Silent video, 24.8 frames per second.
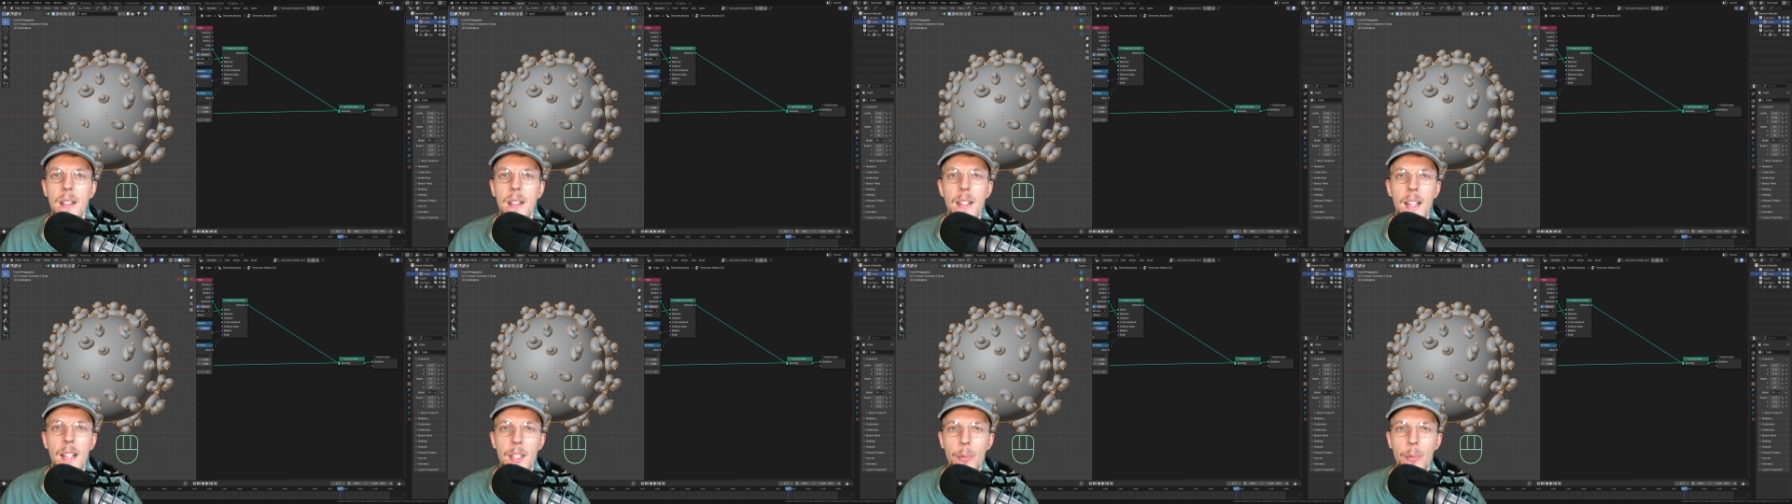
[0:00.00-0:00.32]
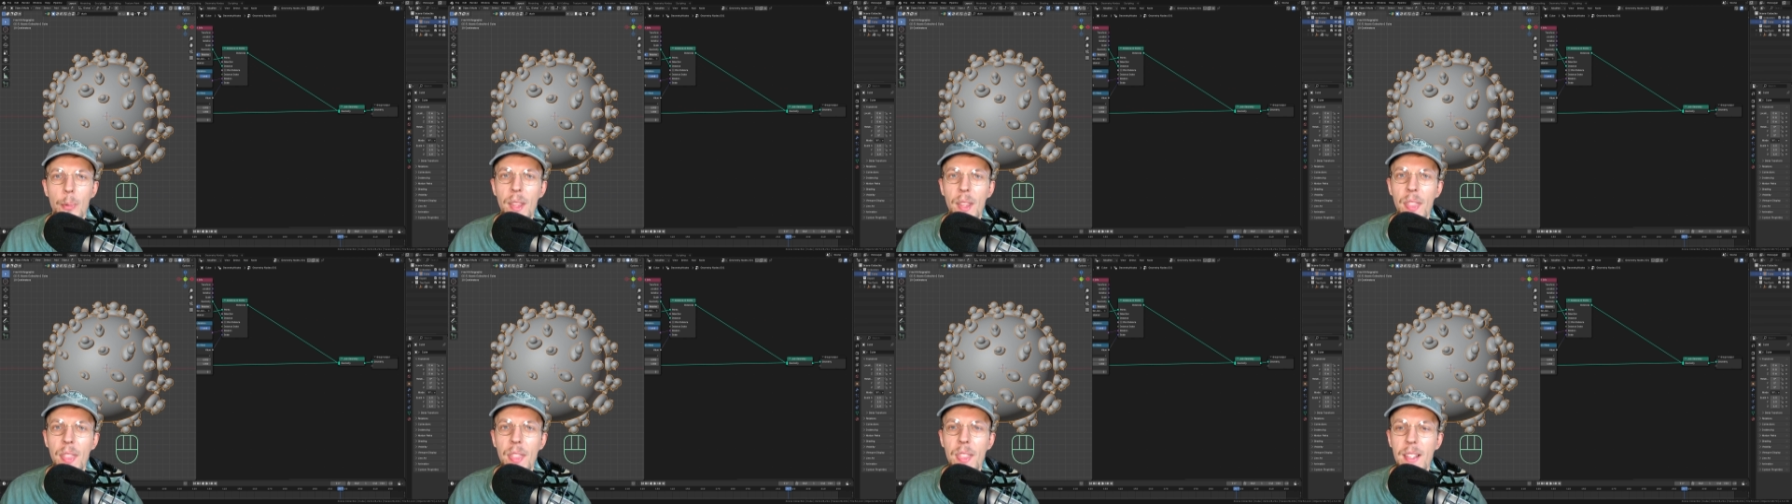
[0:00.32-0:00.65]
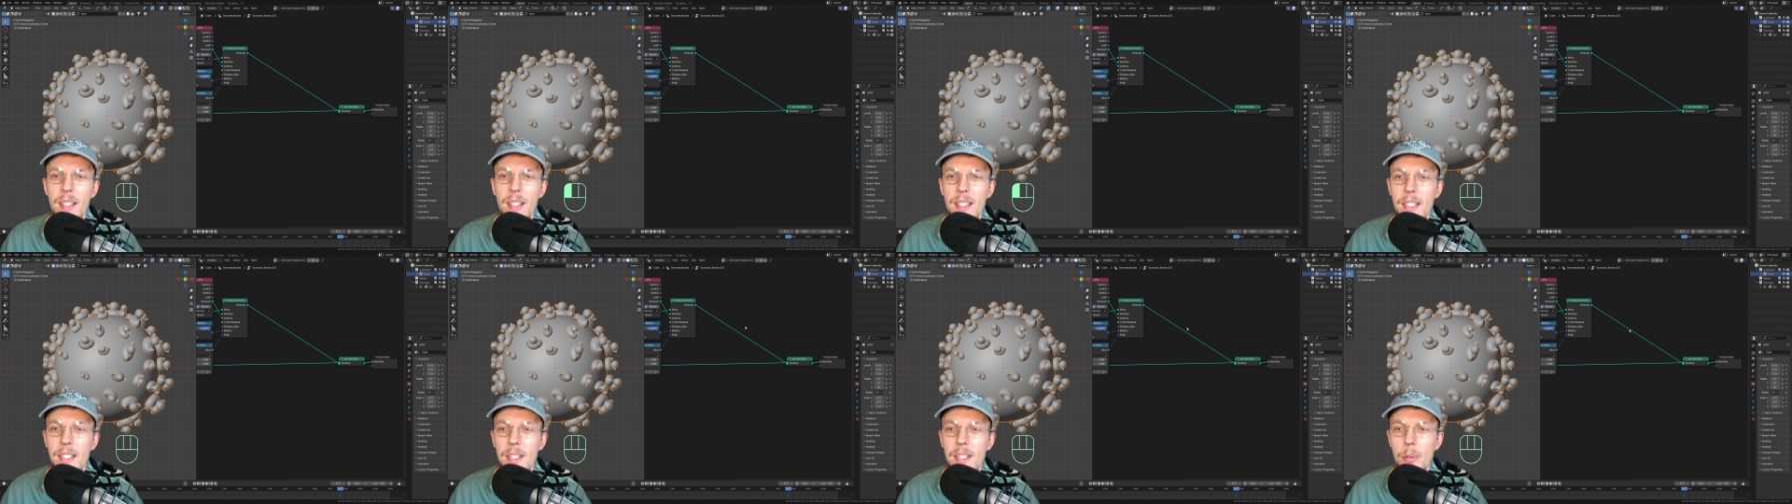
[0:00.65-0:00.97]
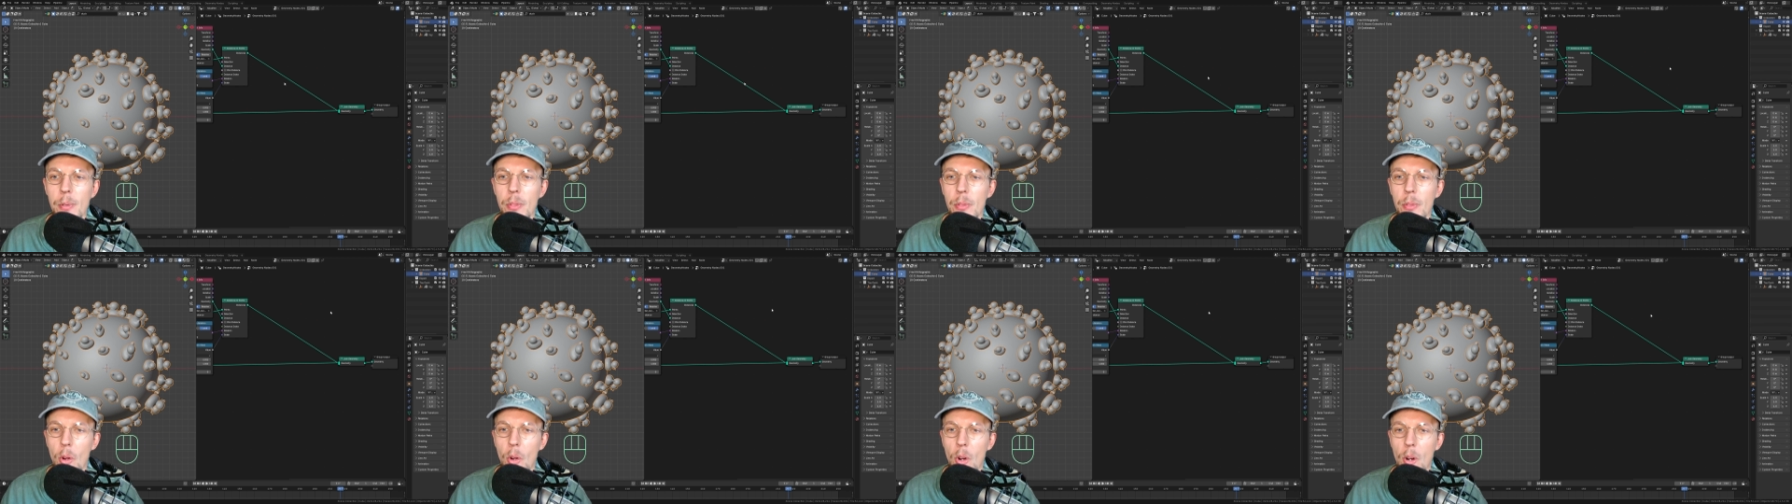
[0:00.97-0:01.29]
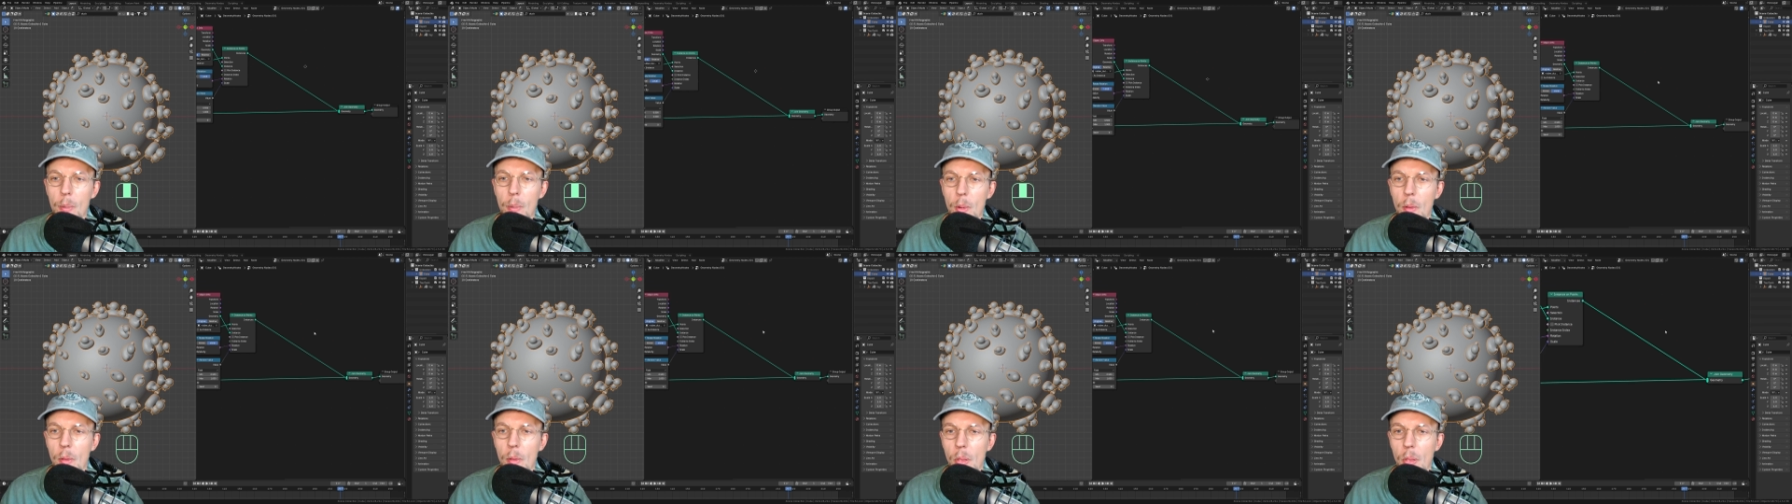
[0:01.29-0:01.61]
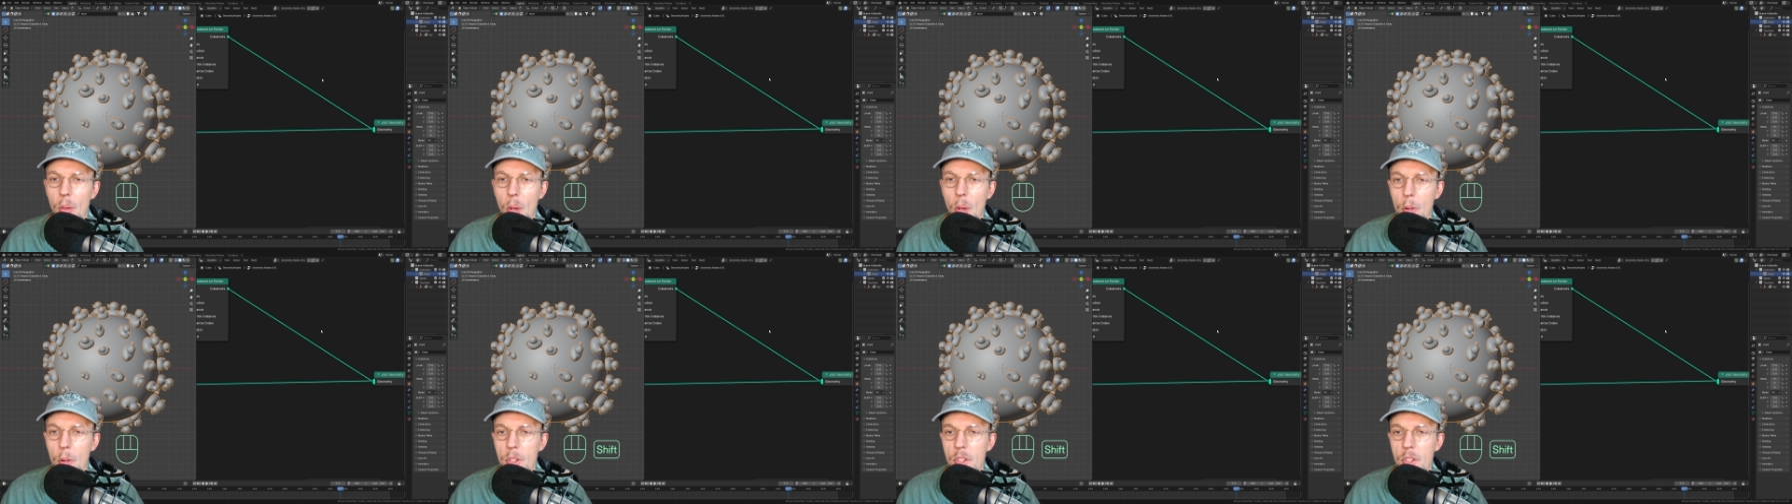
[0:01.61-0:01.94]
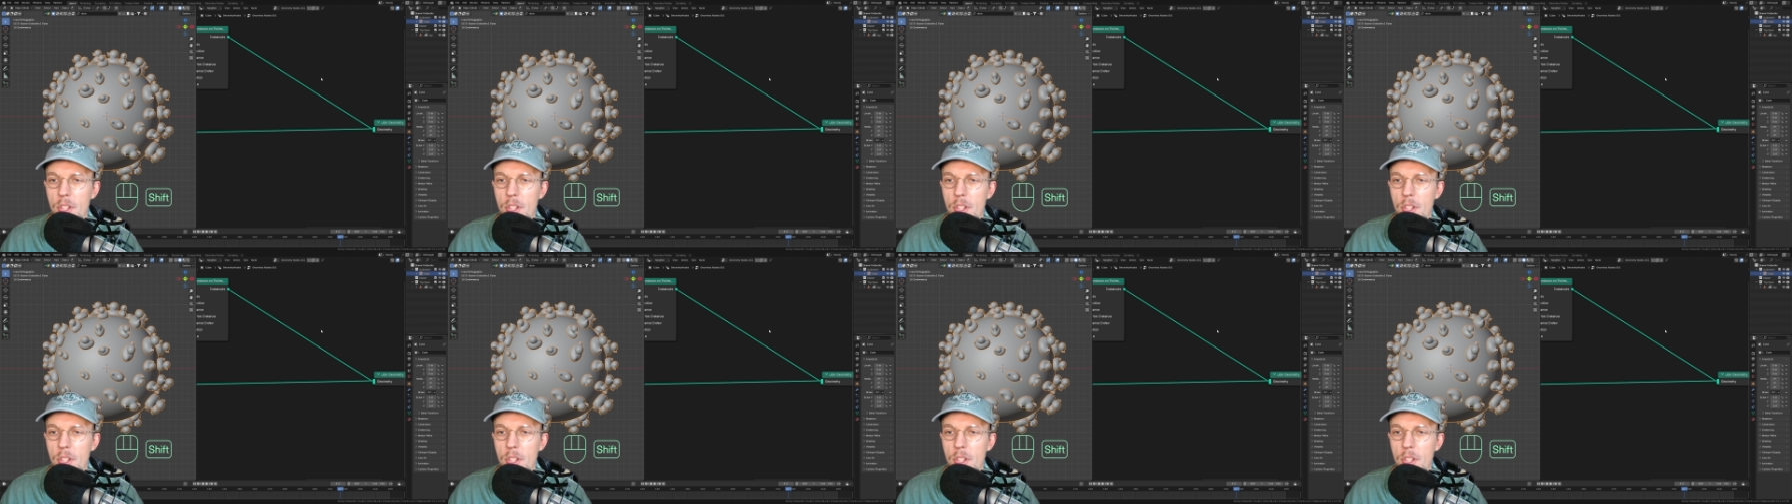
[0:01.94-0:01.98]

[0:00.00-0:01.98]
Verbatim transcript: and with the new normal node,